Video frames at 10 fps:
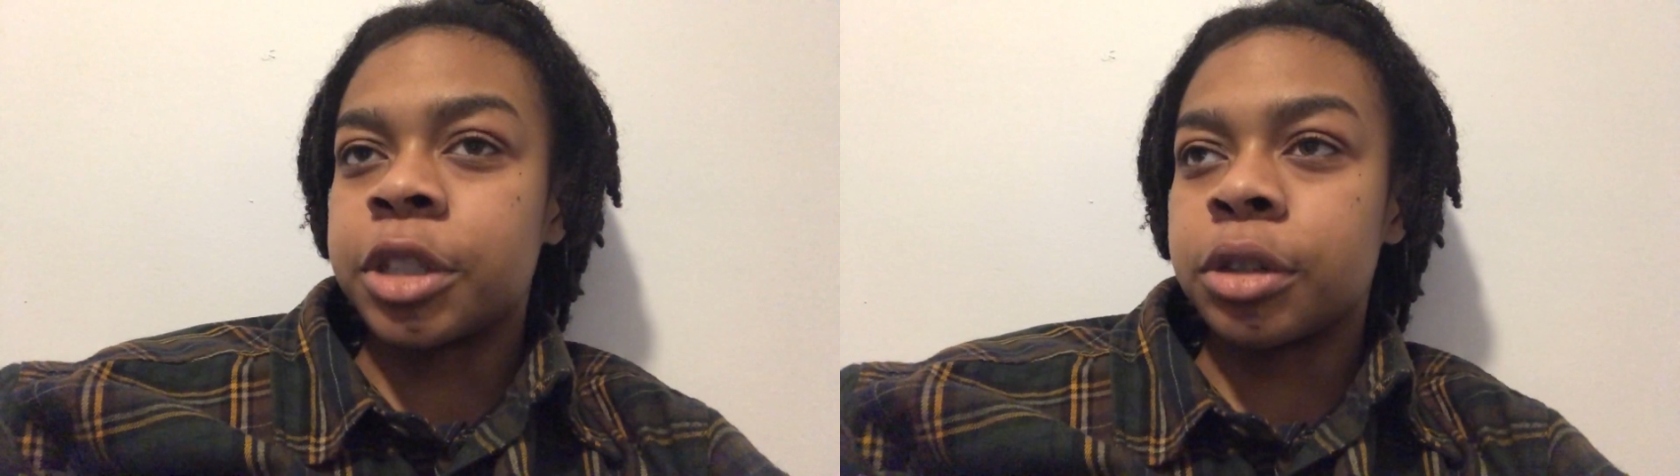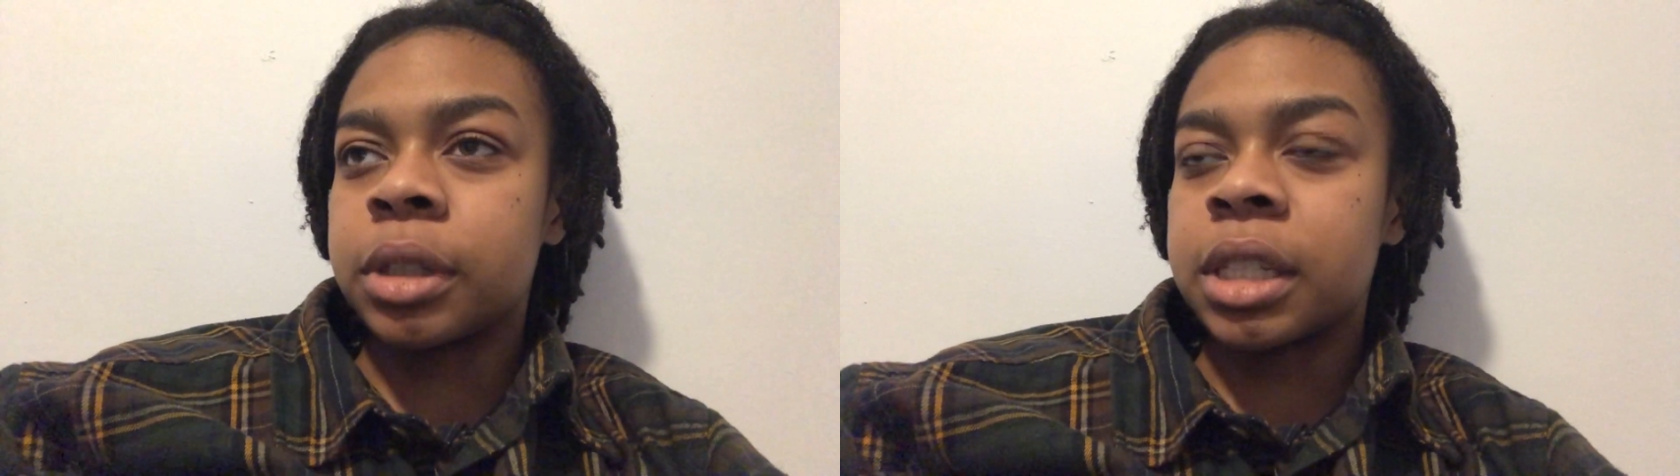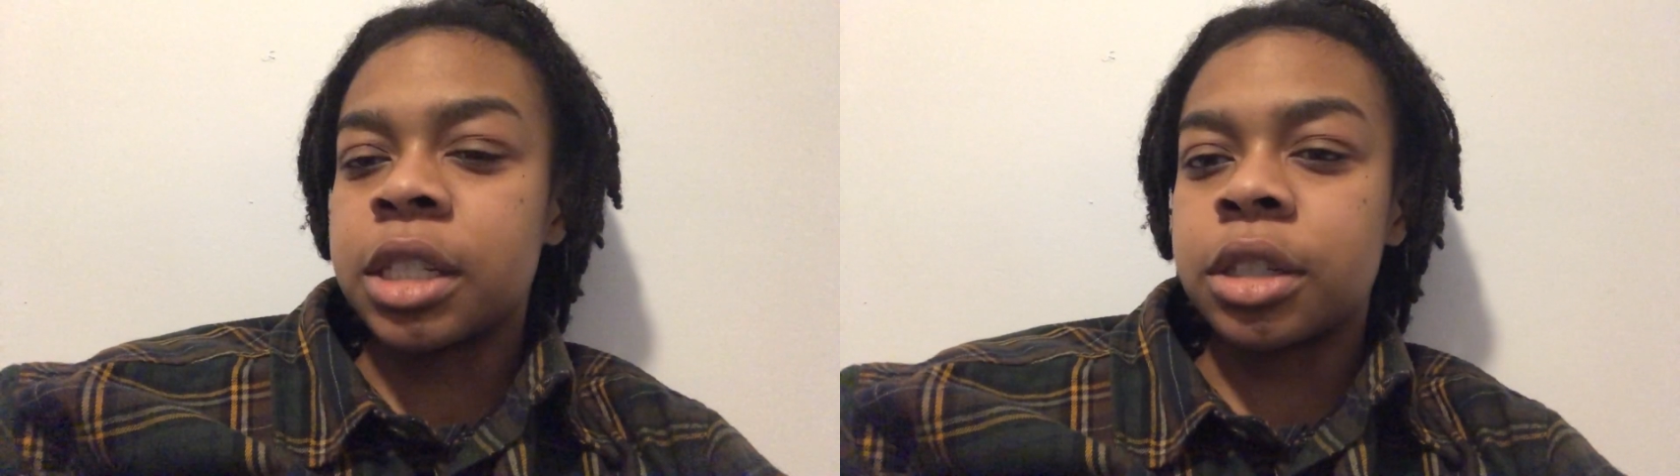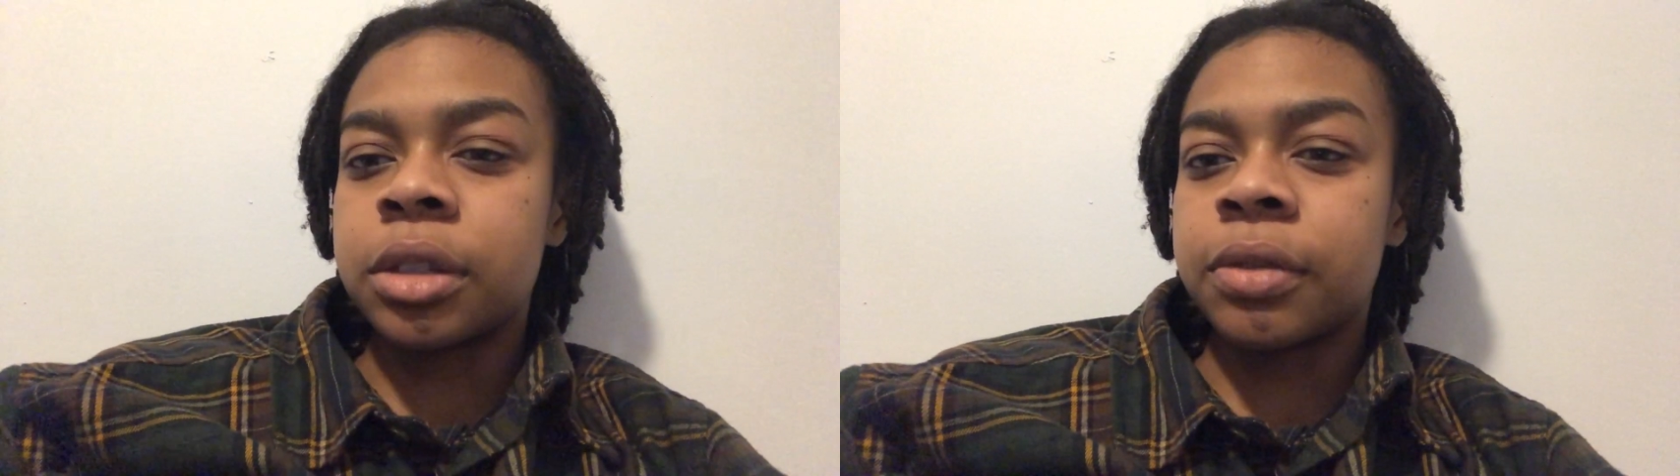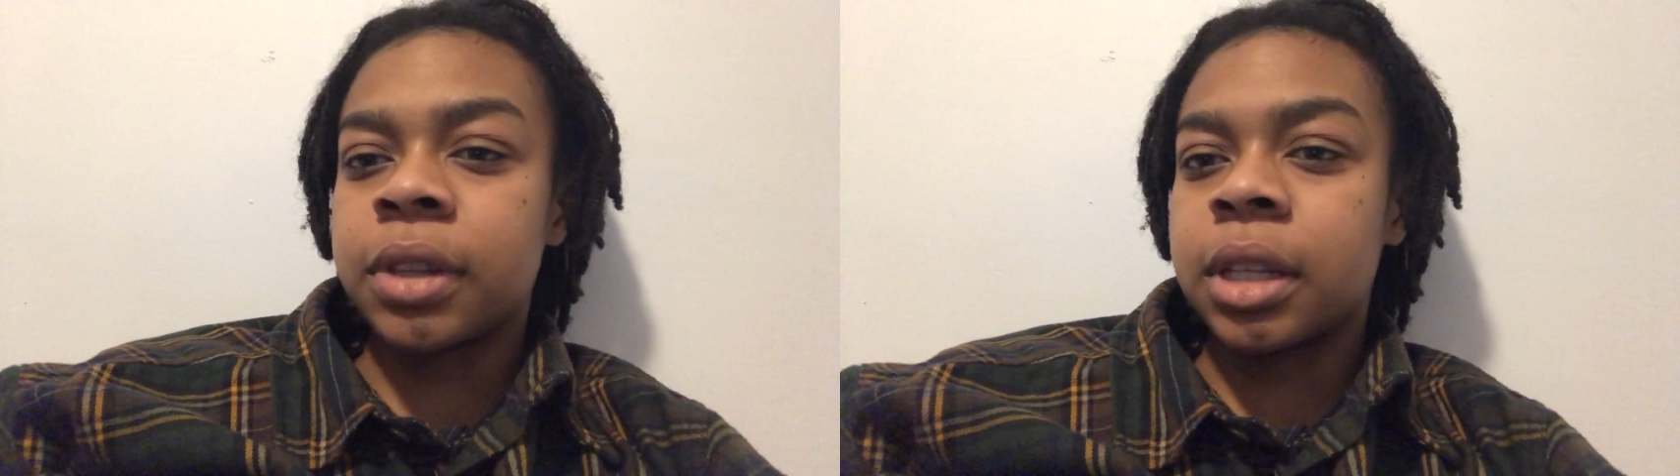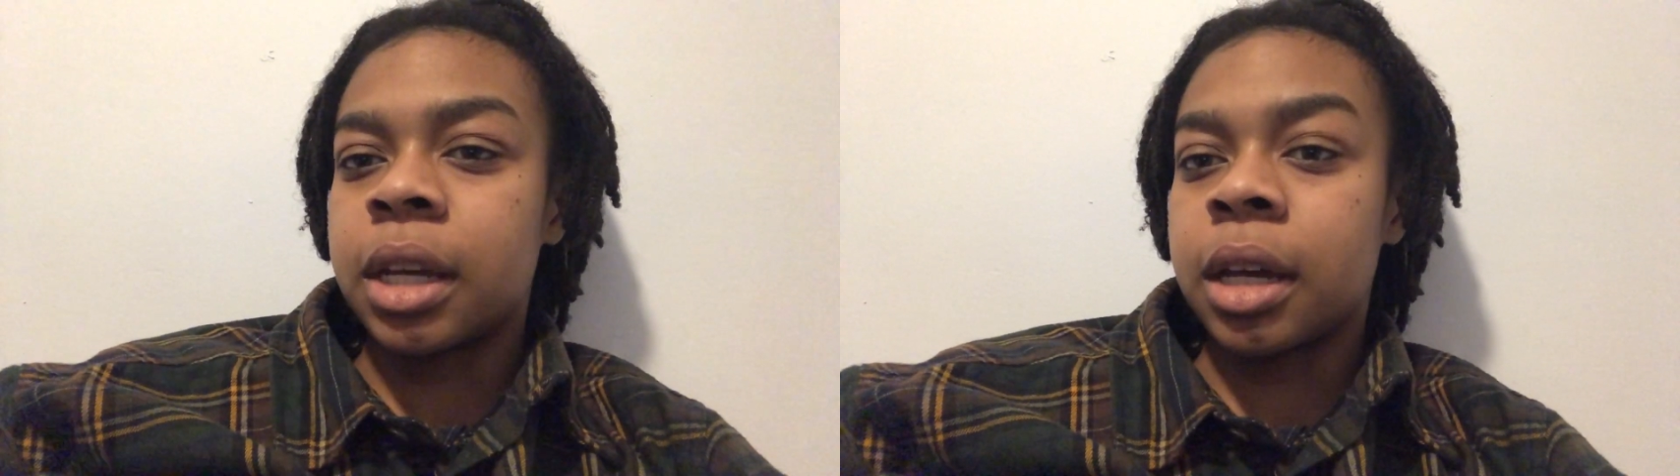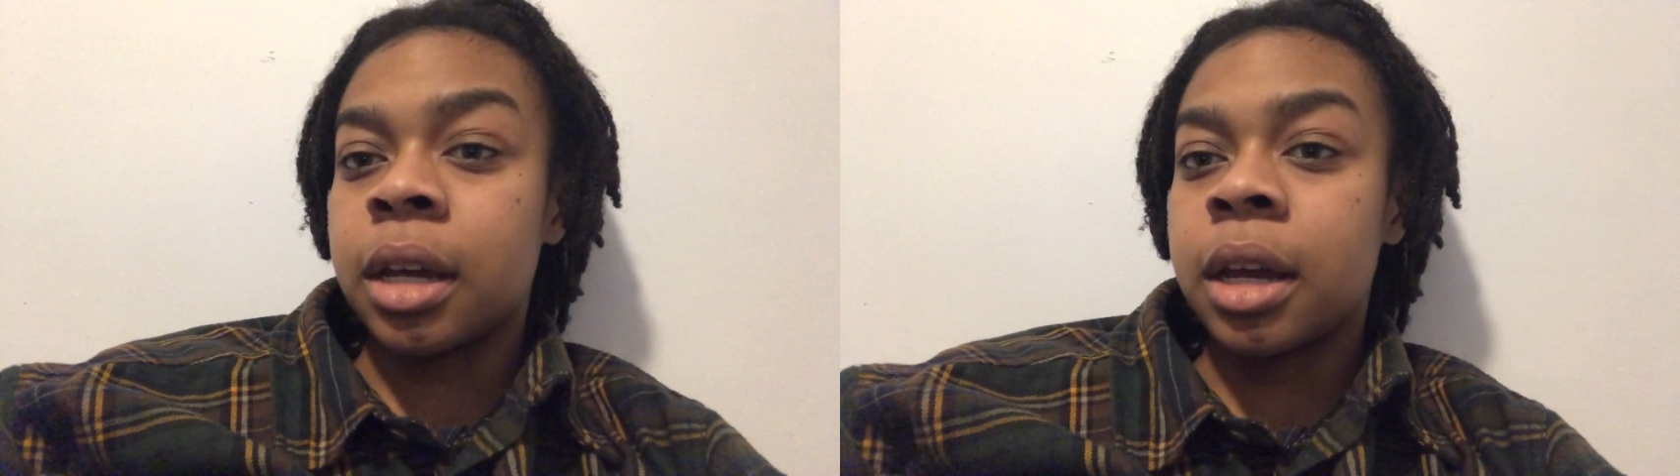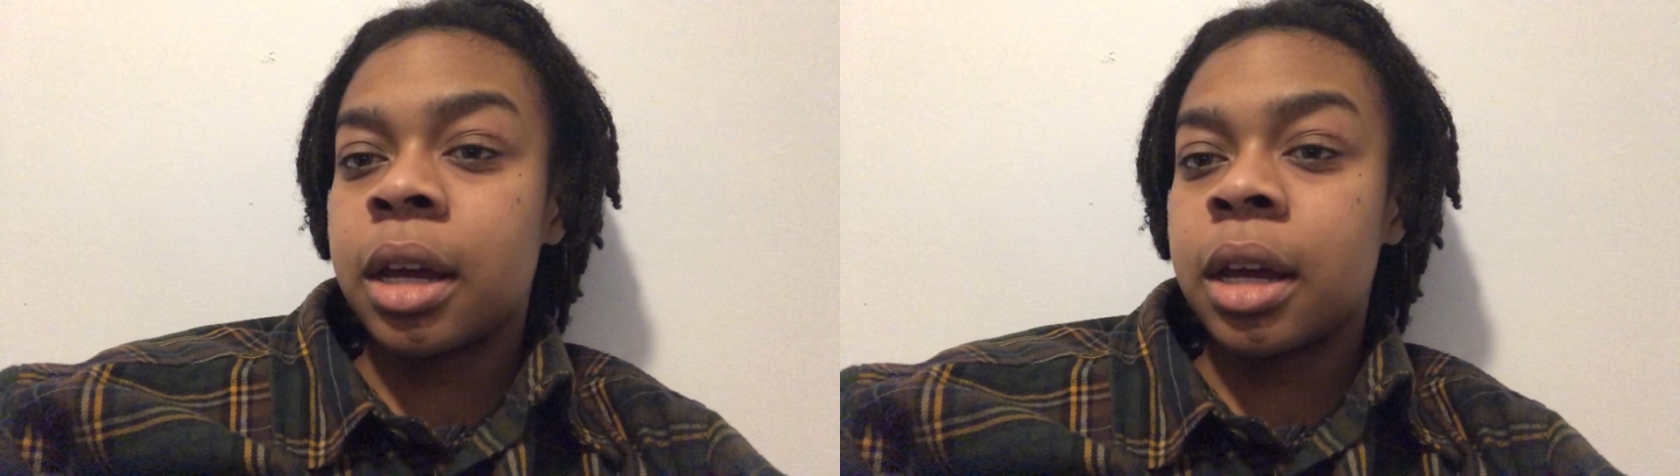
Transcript: your intention for the day